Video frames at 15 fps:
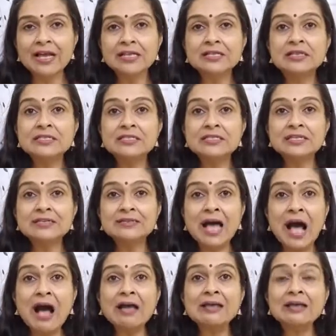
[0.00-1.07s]
this
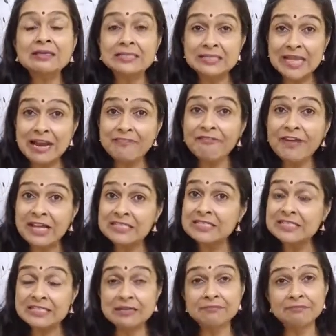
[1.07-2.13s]

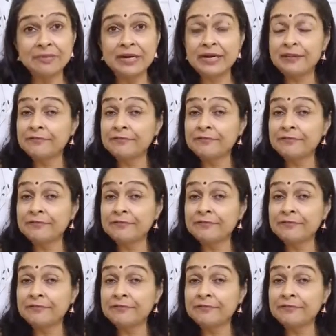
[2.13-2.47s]
self-esteem building.